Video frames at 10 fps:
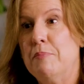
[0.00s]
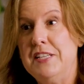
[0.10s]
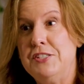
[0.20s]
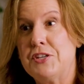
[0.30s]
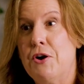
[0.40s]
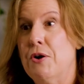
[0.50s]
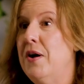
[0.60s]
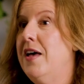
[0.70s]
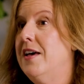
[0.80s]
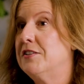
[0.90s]
Please go
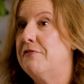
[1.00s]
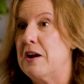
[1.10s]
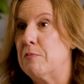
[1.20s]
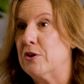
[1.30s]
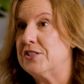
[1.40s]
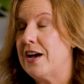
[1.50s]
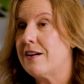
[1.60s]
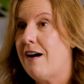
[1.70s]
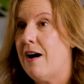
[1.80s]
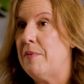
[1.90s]
to
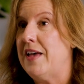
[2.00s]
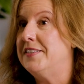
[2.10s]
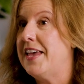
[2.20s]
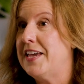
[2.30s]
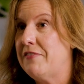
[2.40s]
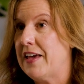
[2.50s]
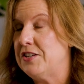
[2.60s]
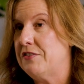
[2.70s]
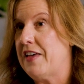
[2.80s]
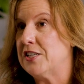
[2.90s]
Ferry-Morse.com and take
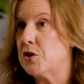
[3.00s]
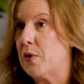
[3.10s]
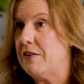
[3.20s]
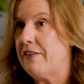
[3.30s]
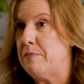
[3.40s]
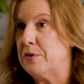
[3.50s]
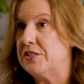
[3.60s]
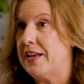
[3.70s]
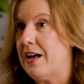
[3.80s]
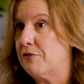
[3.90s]
advantage of that
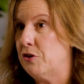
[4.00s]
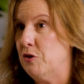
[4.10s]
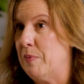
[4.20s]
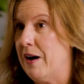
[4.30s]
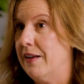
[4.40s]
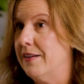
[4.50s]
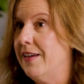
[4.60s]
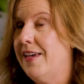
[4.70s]
25% off coupon.